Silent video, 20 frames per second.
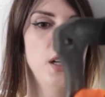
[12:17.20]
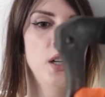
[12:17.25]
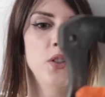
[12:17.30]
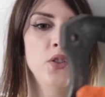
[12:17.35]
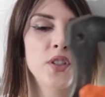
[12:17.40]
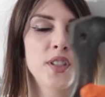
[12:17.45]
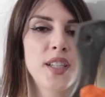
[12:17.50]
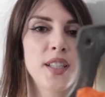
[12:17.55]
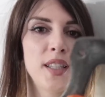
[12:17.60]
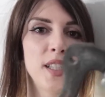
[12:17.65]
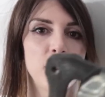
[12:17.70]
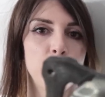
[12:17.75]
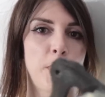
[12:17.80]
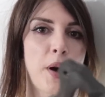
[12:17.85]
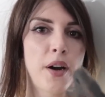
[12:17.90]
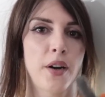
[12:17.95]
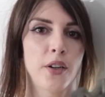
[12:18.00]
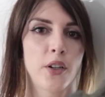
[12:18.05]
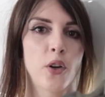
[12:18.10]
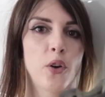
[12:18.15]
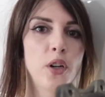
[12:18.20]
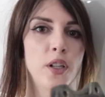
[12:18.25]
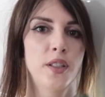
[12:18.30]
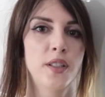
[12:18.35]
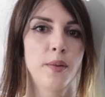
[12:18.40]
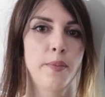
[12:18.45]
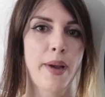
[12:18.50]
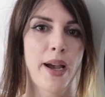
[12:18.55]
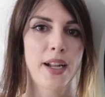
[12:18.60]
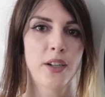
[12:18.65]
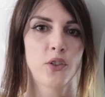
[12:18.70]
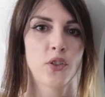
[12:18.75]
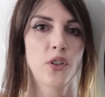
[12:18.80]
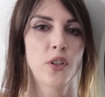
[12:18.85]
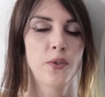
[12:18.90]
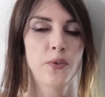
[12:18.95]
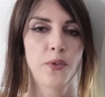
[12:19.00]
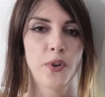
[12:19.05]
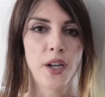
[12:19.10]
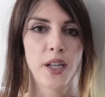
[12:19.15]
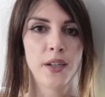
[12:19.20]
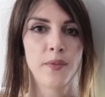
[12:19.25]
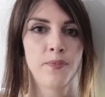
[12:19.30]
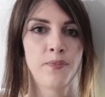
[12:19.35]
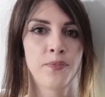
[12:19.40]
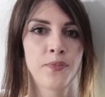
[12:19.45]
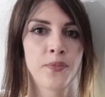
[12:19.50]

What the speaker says: just get these powder coated to match the front.